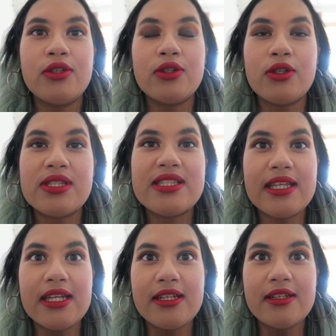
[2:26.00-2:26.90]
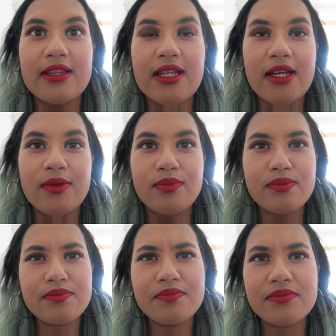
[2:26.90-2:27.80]
you know, skin that
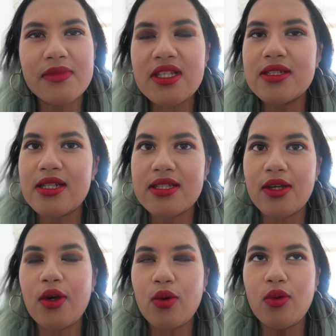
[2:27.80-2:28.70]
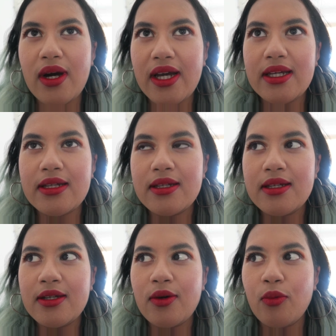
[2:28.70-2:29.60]
doesn't quite
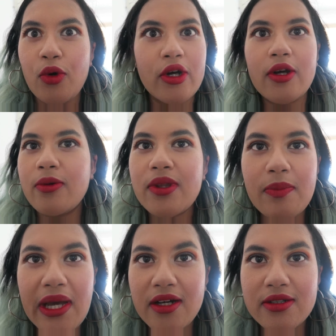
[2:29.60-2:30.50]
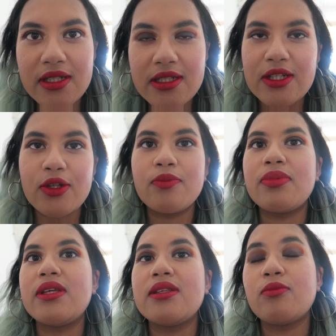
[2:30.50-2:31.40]
work with powder. It could
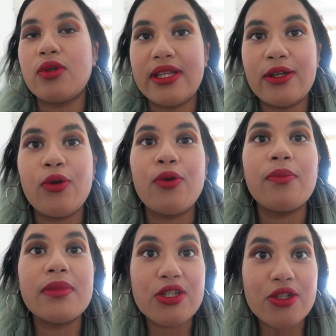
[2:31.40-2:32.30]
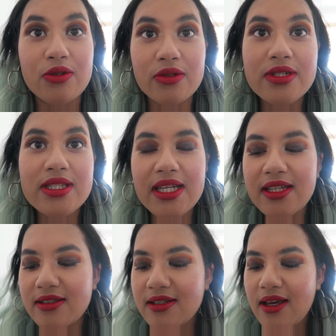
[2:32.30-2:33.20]
be what they call mature
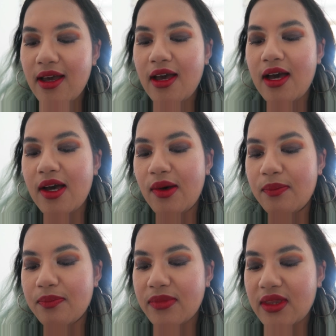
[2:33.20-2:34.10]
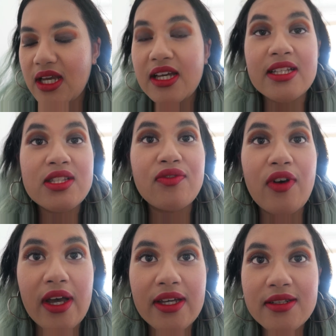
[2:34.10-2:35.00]
skin, and that's
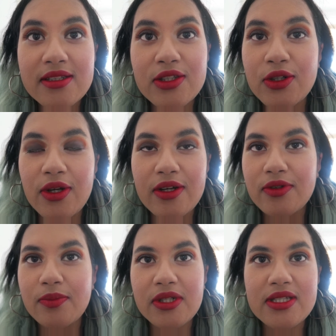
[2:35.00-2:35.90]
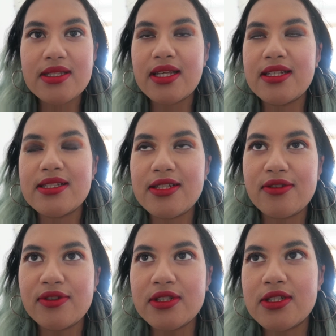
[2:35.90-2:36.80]
fine. You know, everybody's skin is
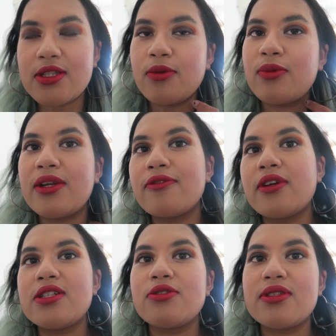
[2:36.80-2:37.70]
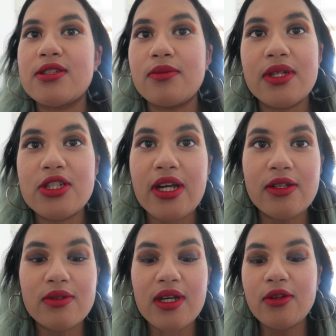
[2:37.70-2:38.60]
different, so whenever I do this on my
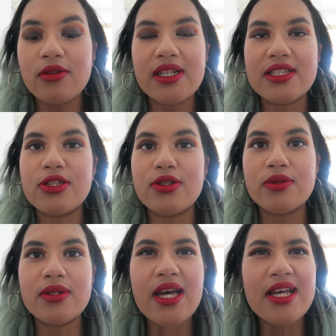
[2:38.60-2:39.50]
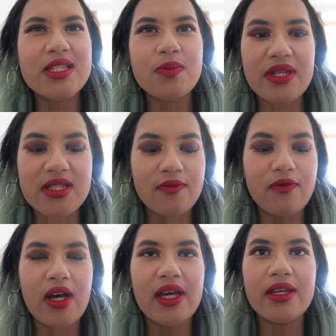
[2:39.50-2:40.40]
channel, I don't like to
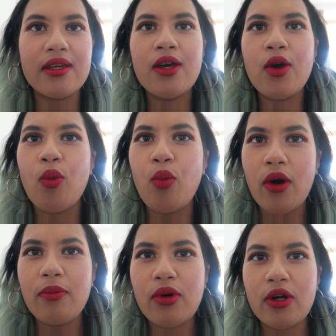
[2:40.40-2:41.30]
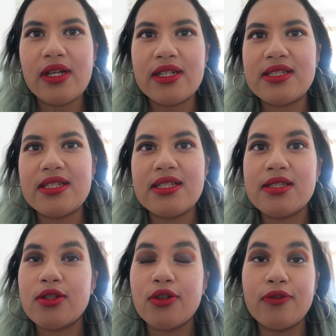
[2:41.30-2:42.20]
specify what product
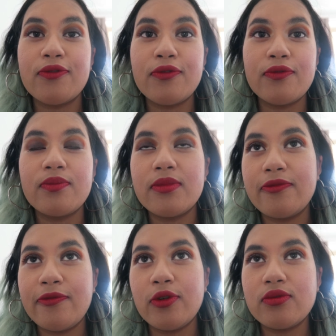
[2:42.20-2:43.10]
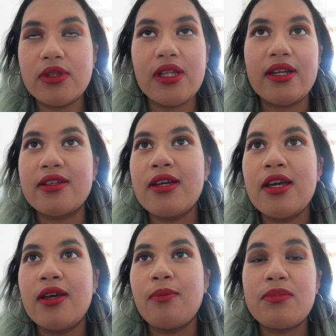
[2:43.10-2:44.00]
is good for. Like,
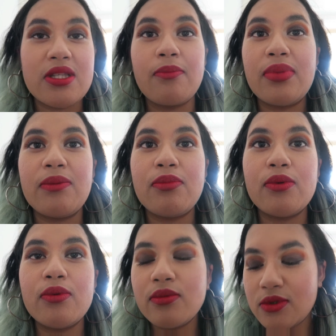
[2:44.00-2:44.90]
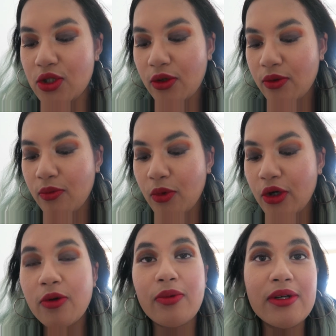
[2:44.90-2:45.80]
some people don't
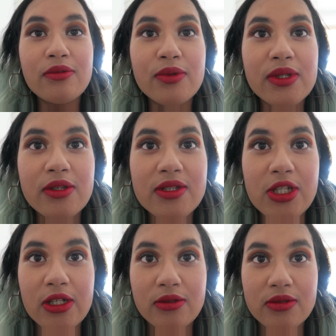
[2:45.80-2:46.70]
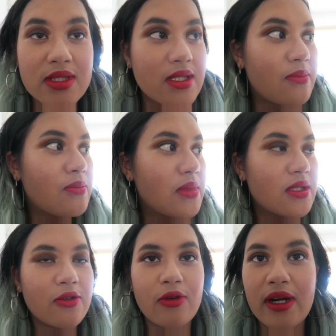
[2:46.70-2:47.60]
work well with gels, some
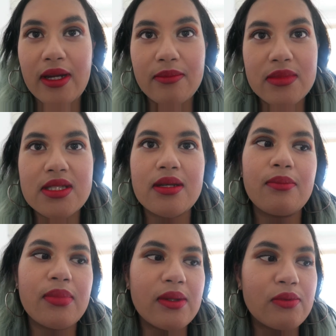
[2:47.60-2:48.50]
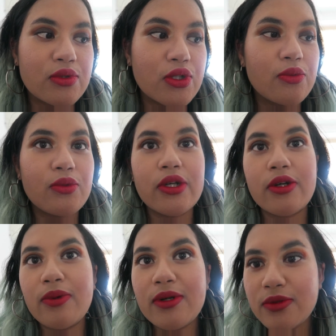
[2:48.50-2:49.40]
creams, some people don't
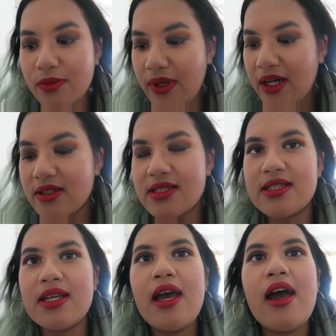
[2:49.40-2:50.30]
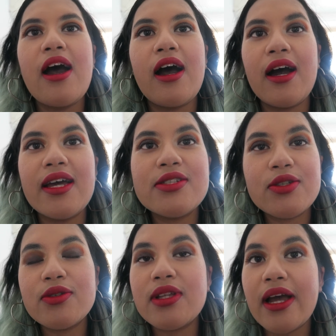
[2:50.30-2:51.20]
work well with powders. I
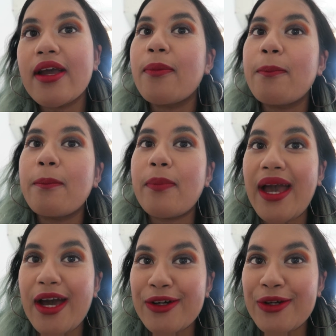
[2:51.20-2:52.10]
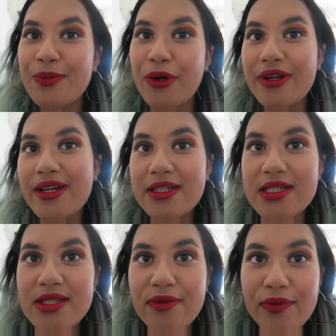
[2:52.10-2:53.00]
do like powder
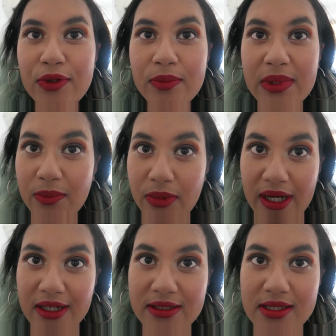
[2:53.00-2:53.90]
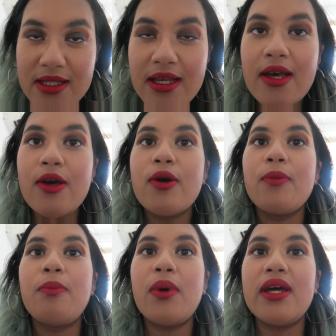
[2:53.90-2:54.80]
products for my brows,
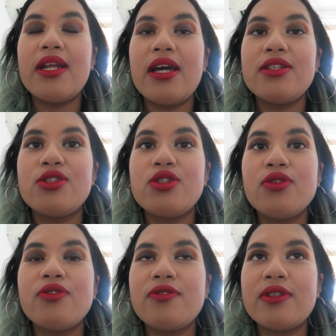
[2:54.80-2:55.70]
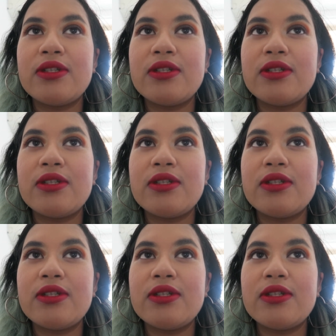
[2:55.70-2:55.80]
but I do